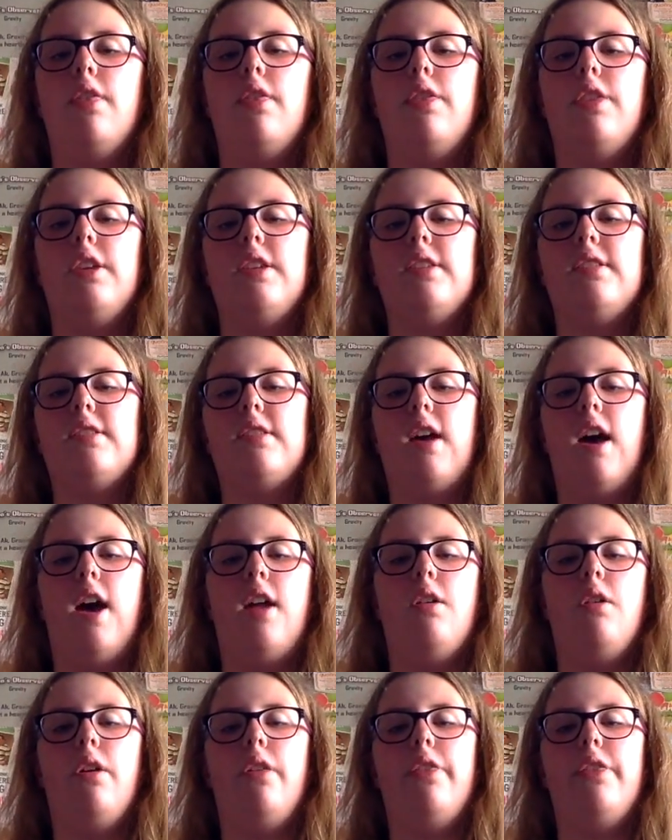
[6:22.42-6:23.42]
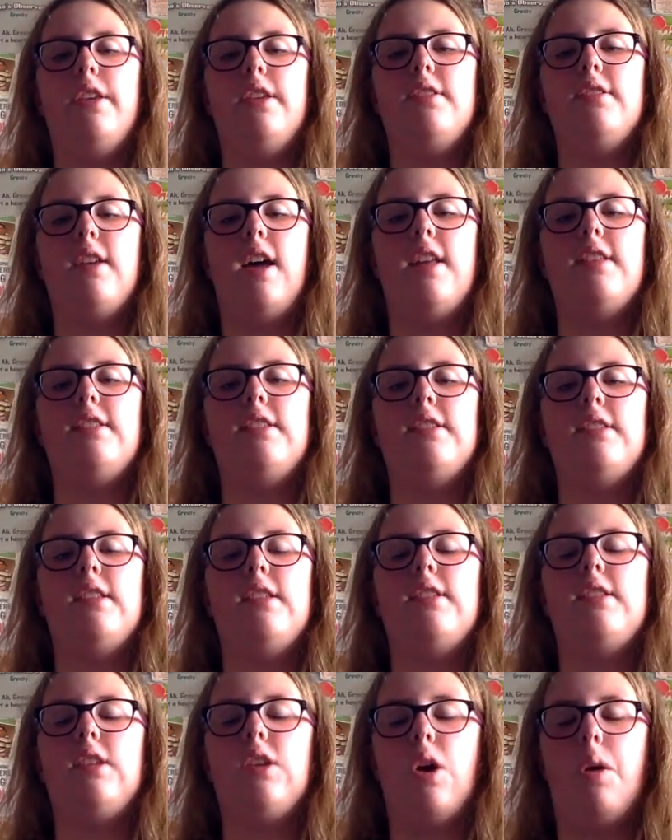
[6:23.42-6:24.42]
This side or this side, since
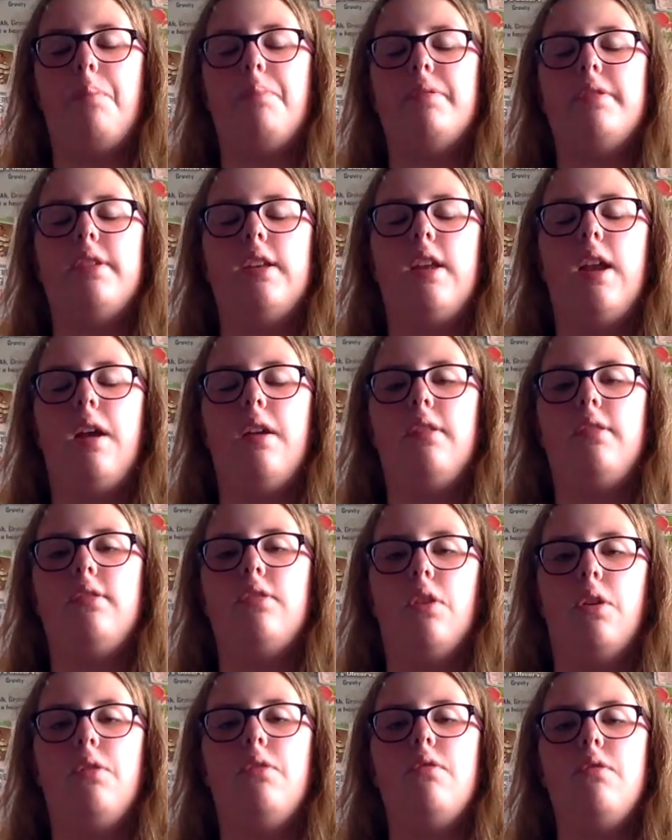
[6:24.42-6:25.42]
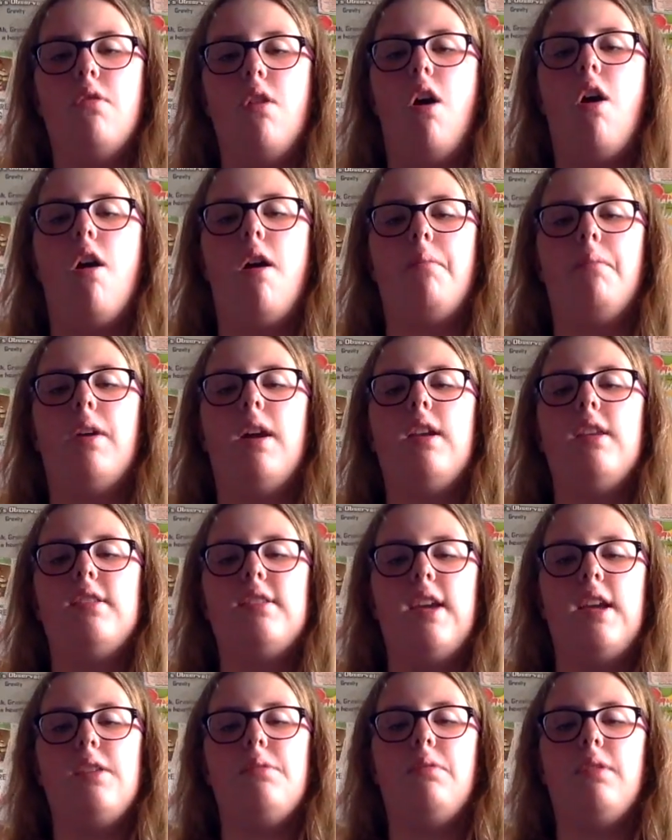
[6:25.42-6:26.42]
it's the opposite, I don't know. I'm going to
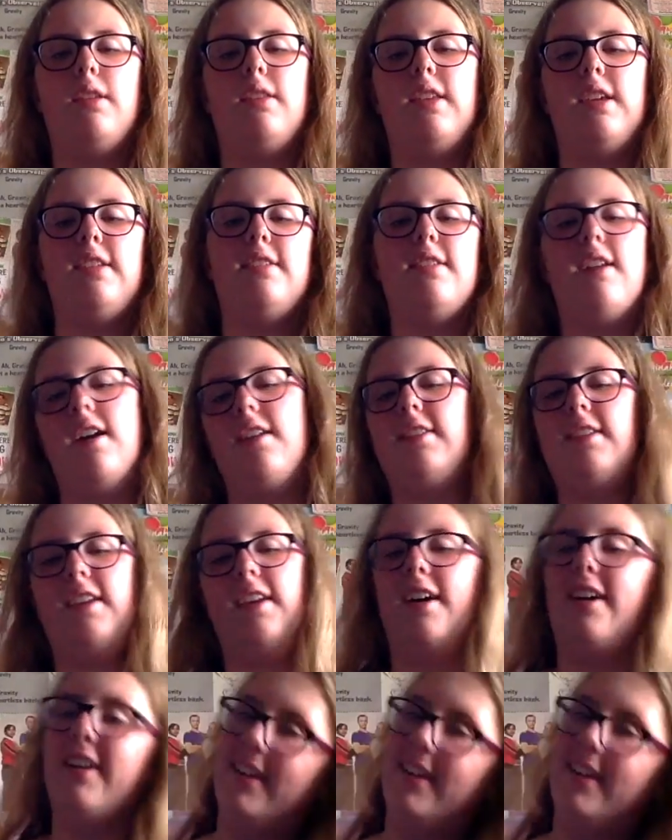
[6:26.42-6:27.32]
say it's one of these sides here.